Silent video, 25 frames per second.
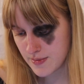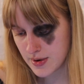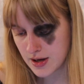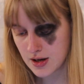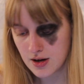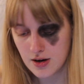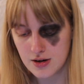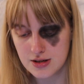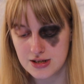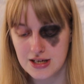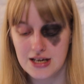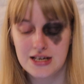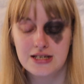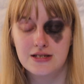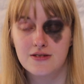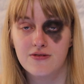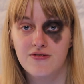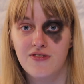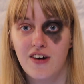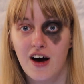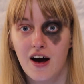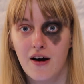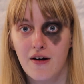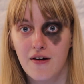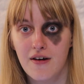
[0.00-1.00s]
because it's
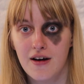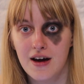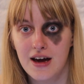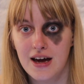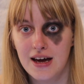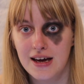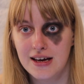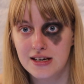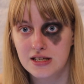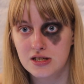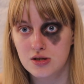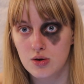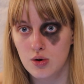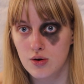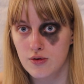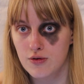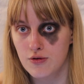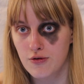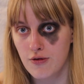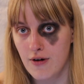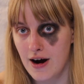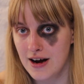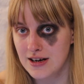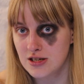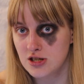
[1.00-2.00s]
very sort of
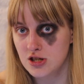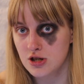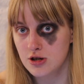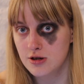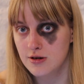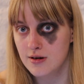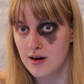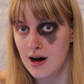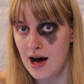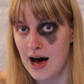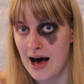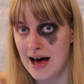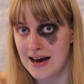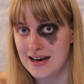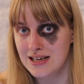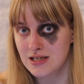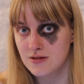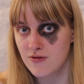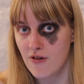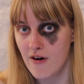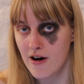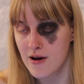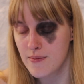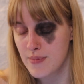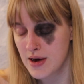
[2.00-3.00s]
fragile and it's
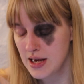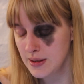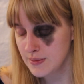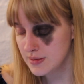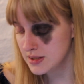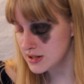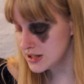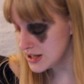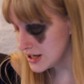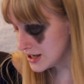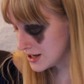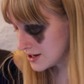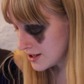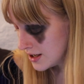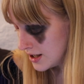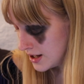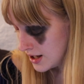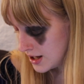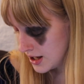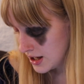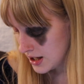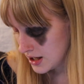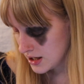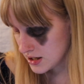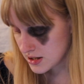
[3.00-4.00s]
very pigmented,
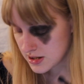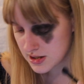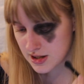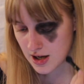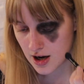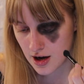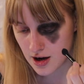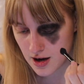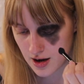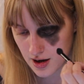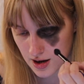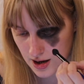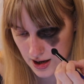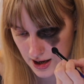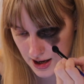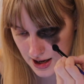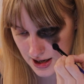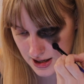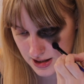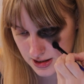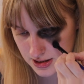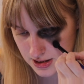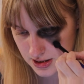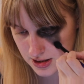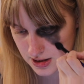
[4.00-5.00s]
so
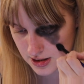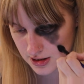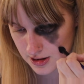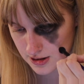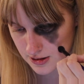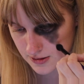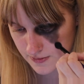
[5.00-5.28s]
it's